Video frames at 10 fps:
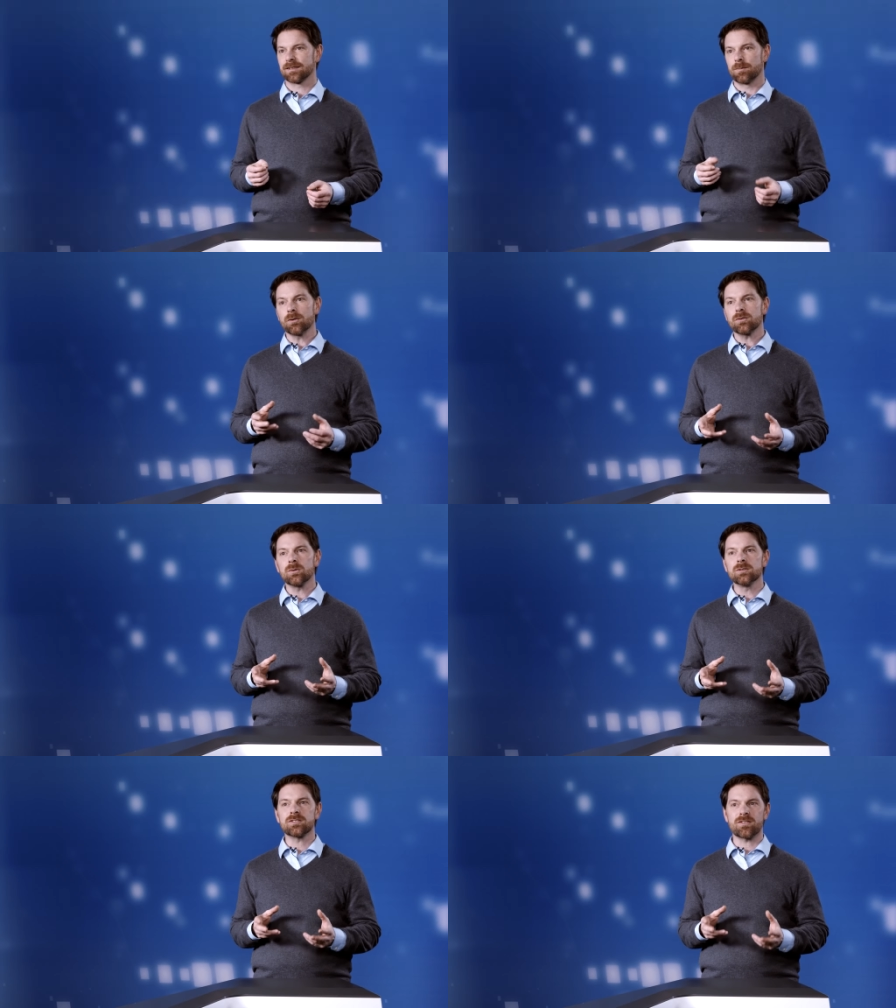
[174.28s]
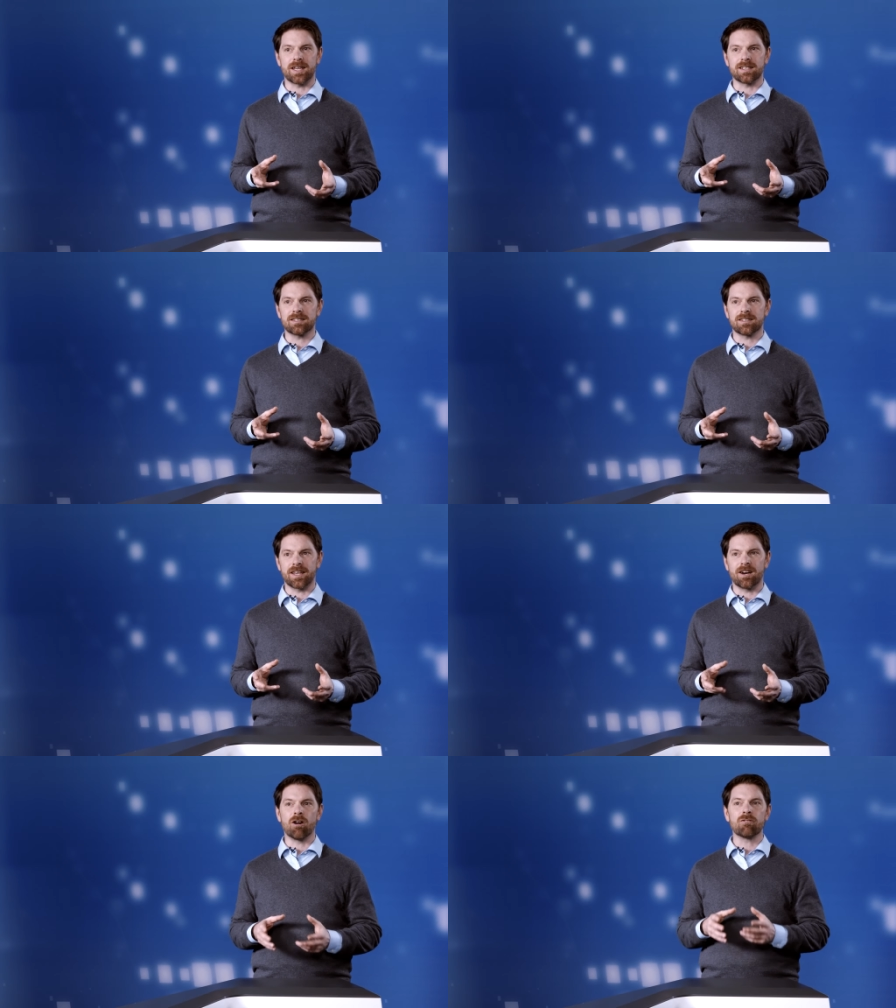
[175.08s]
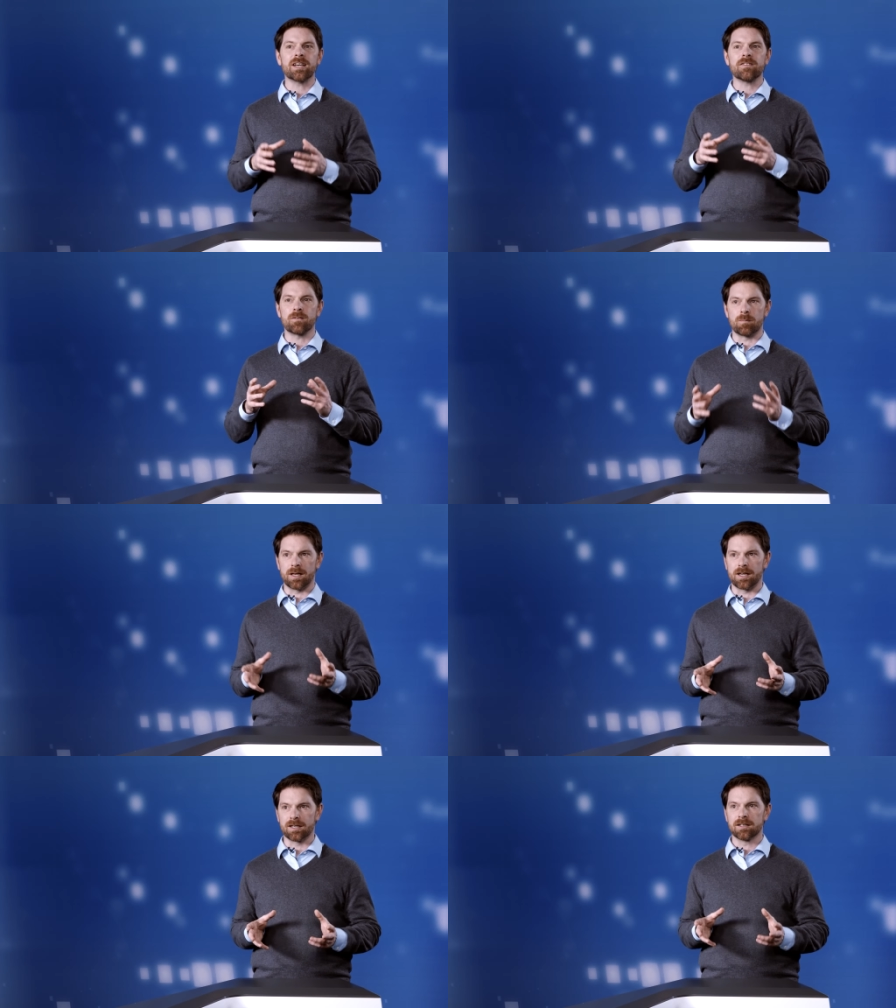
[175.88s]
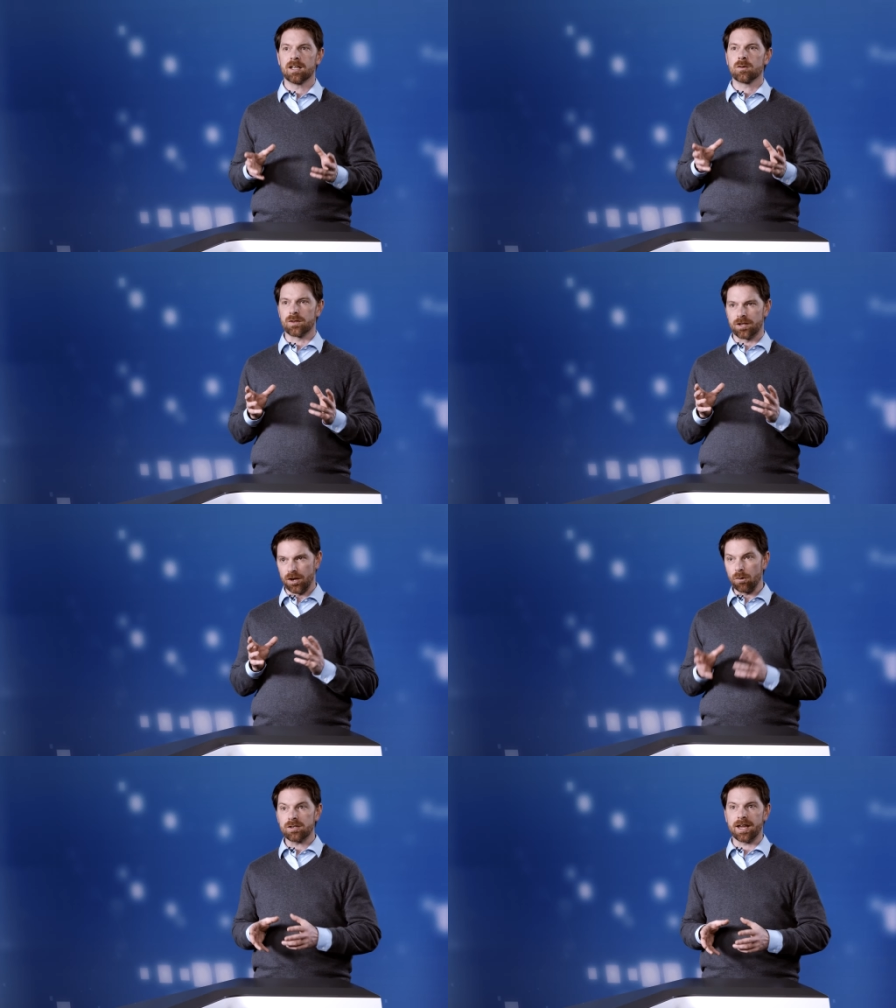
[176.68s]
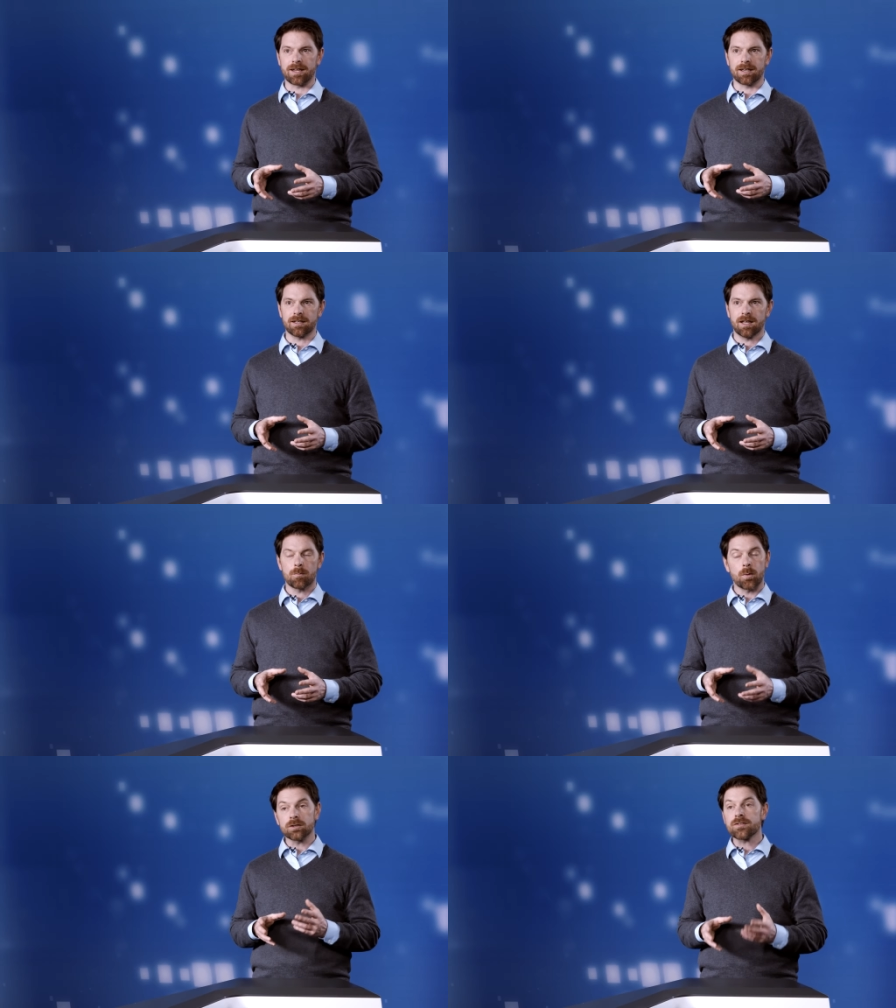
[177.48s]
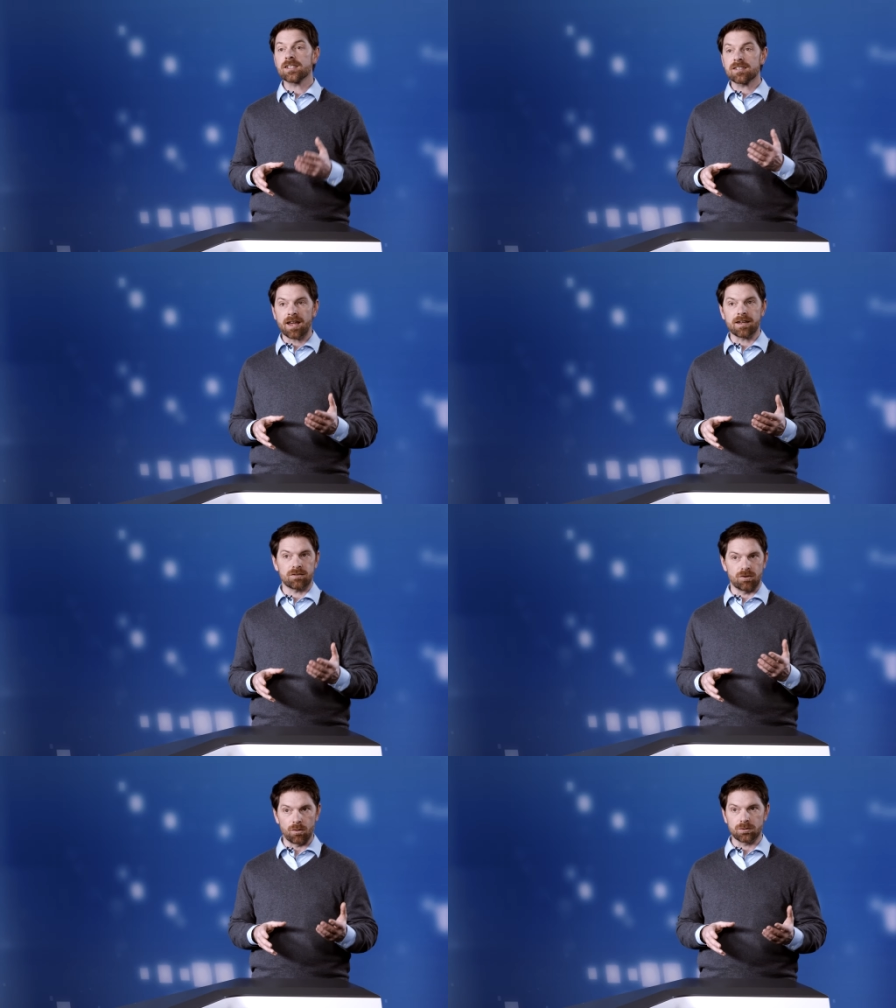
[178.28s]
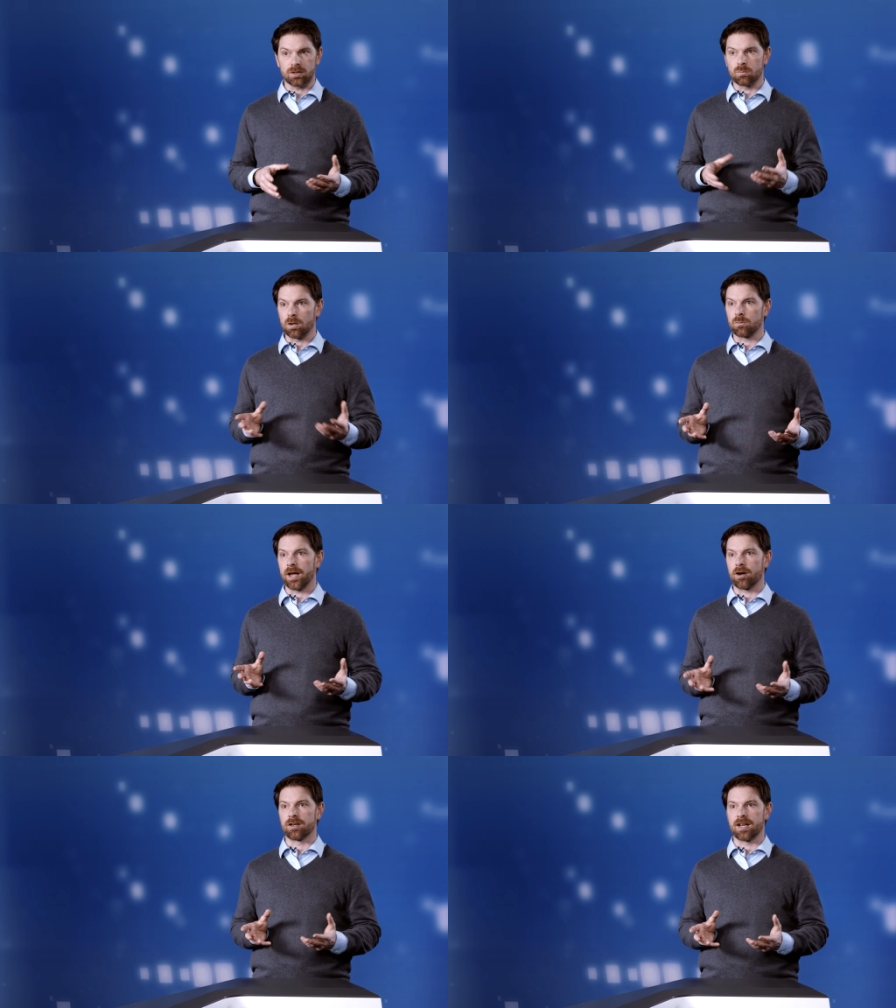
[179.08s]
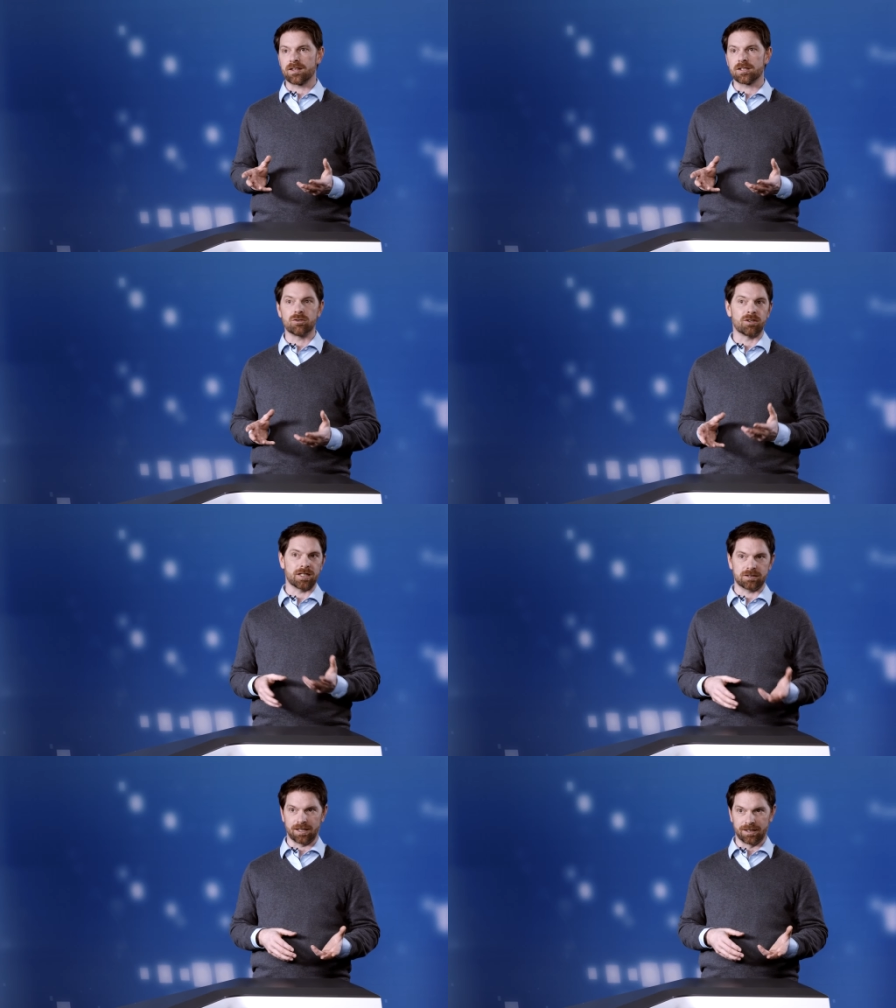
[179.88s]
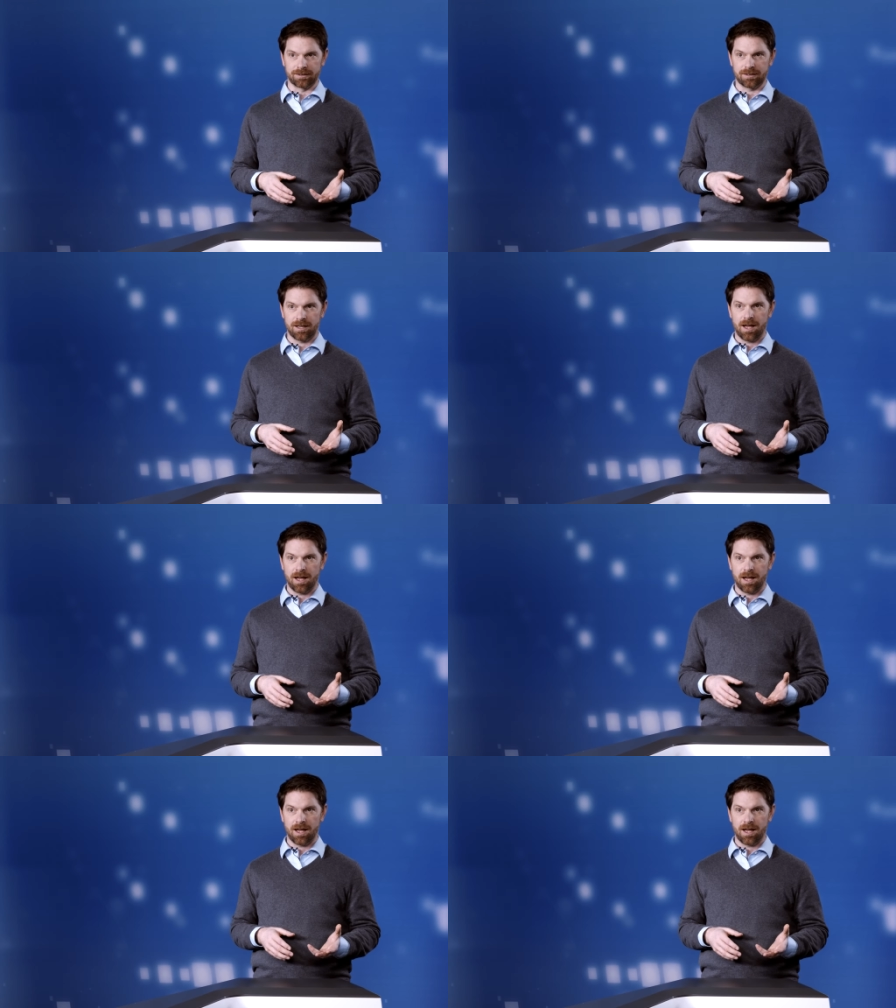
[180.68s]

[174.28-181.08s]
Most students think they are already familiar with note-taking because they take notes in one way or another during their studies.